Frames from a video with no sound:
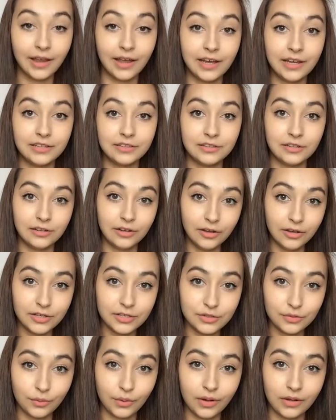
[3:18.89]
And the
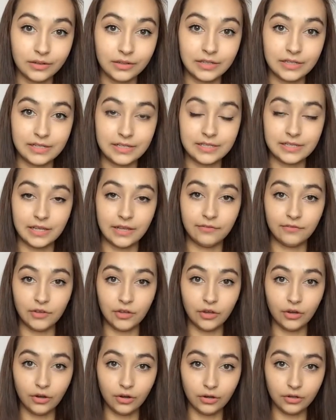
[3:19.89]
last one is, if you
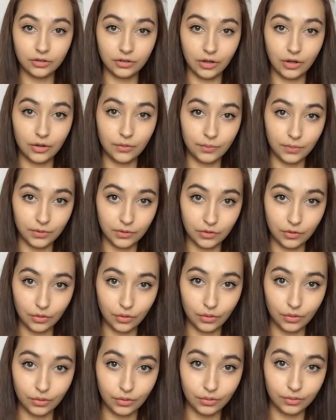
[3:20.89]
can't open
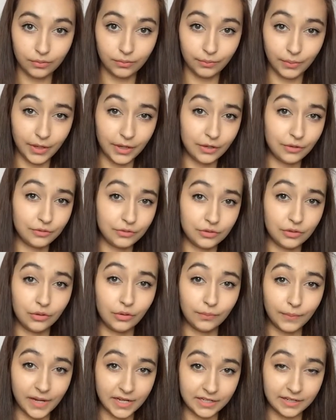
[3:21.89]
your pills or
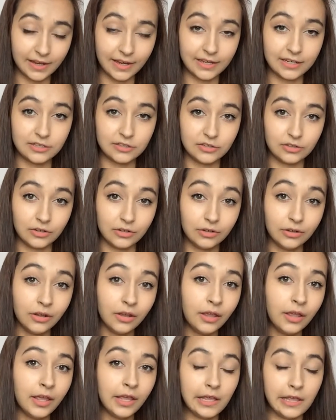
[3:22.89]
your medication,
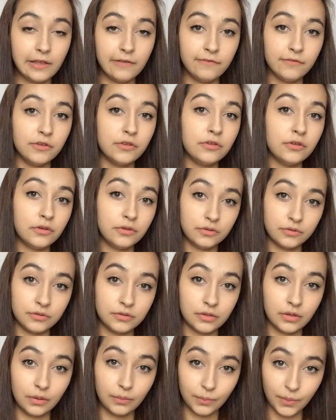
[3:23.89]
if you
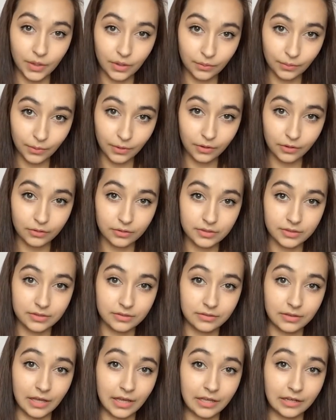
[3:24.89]
use a pill box,
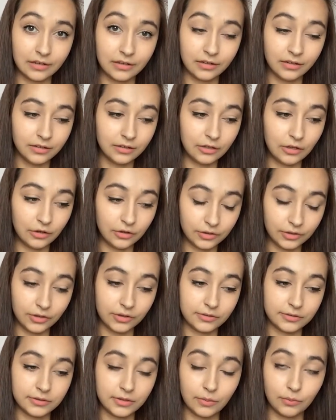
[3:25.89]
then you could
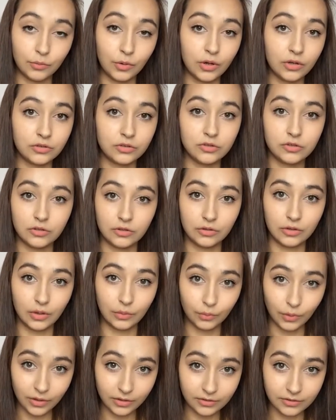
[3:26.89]
ask someone to do
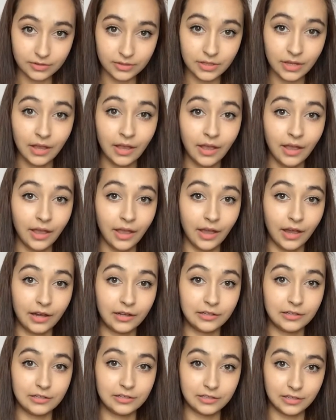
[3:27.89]
that once,
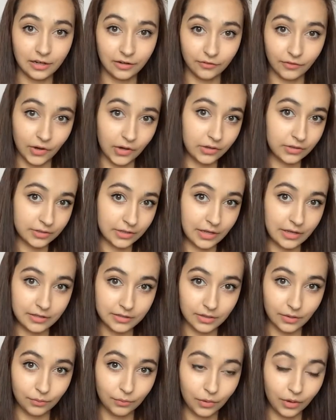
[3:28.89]
and instead of asking
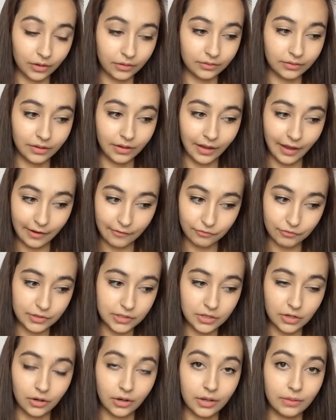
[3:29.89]
someone every
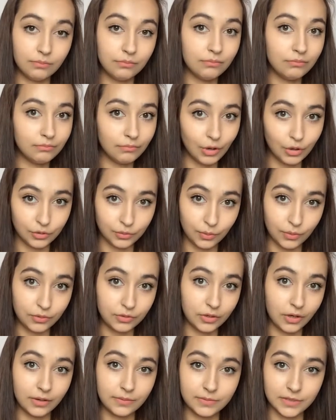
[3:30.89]
time, multiple
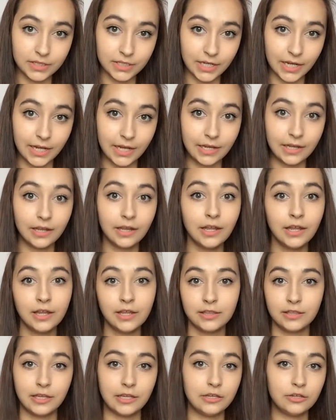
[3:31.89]
times a day,
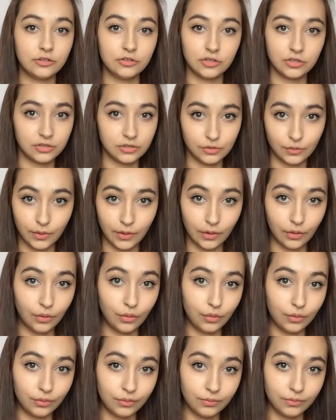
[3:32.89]
they could just do it
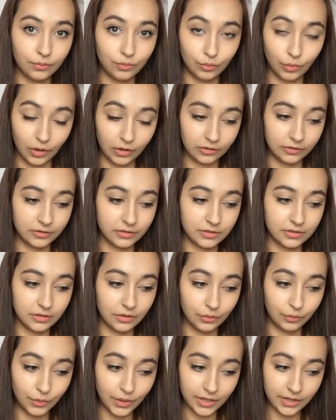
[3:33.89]
all once
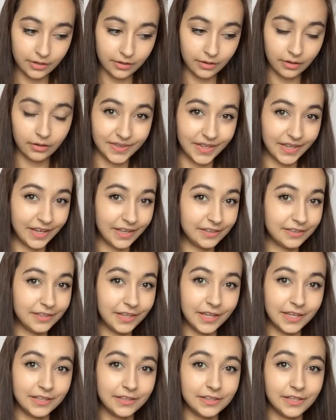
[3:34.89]
a week, and
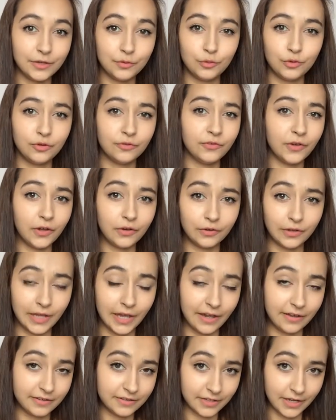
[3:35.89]
then they would have only
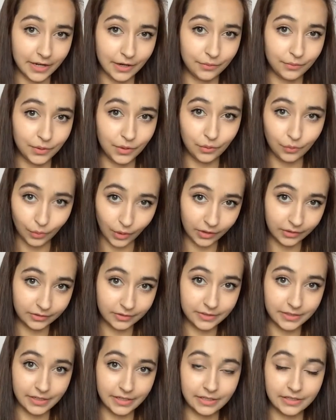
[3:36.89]
had to help you
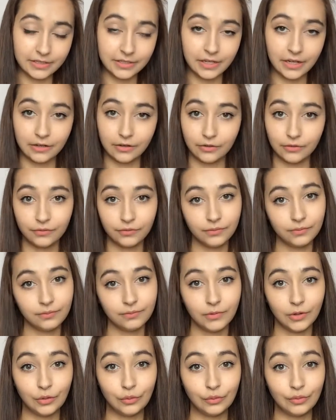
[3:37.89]
once instead of
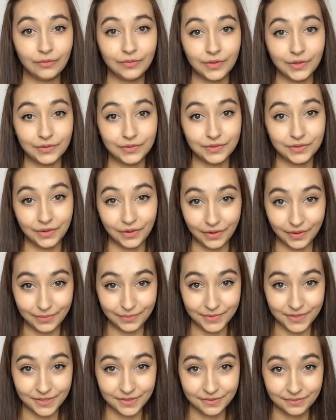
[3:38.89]
all of those
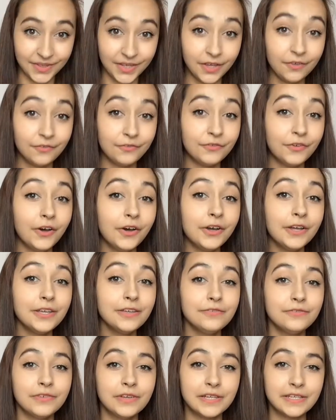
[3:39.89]
times.
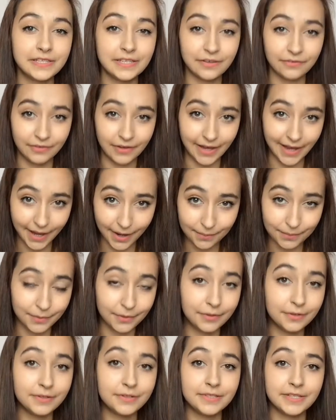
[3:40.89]
5 is if it
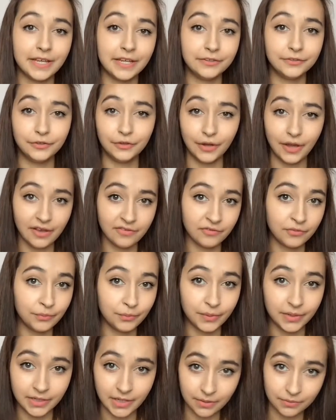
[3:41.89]
happens and you haven't
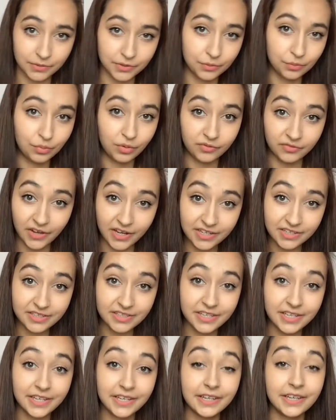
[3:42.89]
been able to prevent
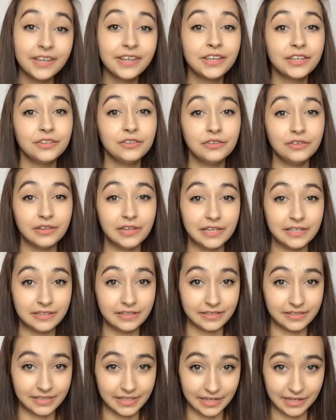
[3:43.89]
it, you need
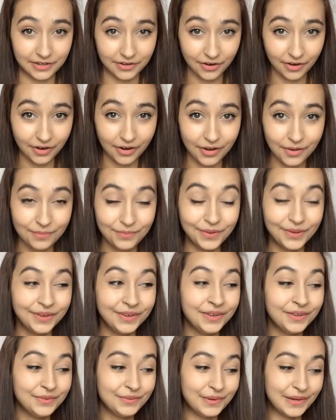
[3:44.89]
to stay calm.
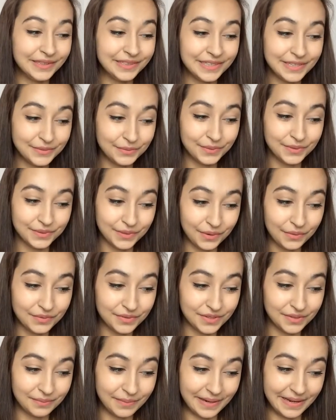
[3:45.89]
When this was told
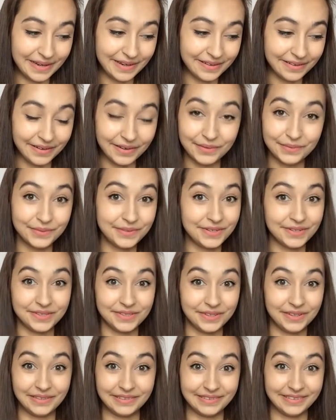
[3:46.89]
to me, I was just
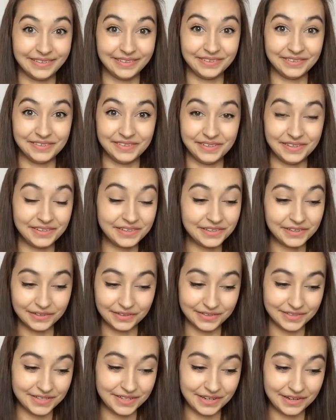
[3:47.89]
like, I
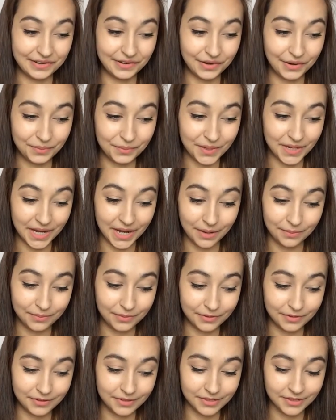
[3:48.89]
can't stay calm when it
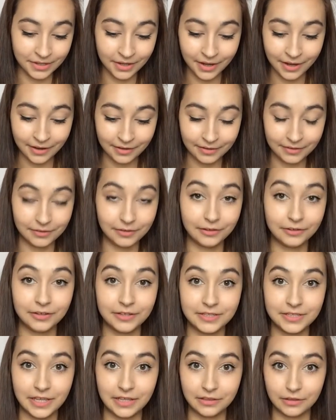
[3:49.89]
happens. Like I
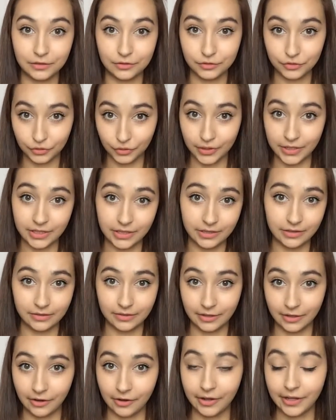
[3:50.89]
said, the joint
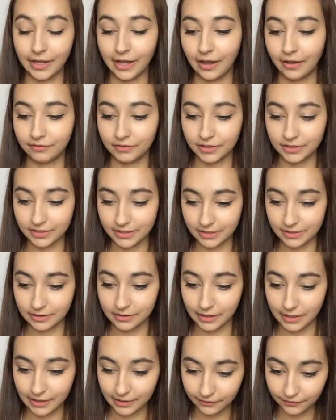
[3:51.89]
that I have that
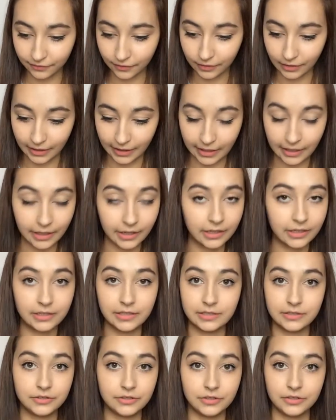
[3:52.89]
dislocates fully
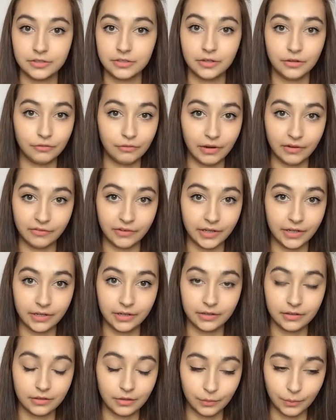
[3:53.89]
is just
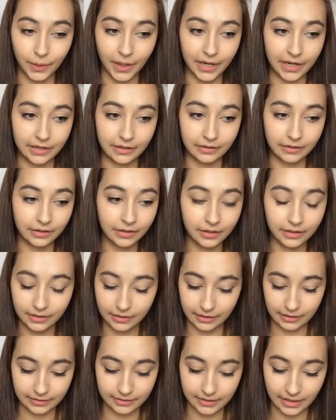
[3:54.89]
horrific, the pain
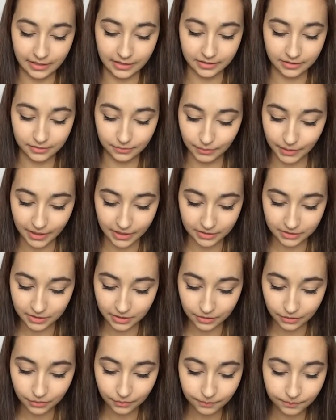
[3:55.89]
it sends me
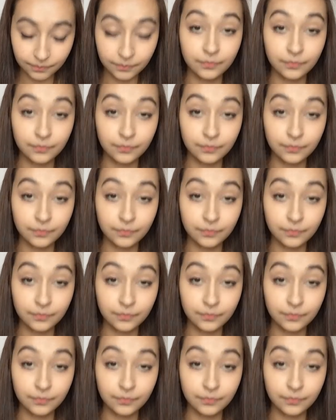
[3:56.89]
into.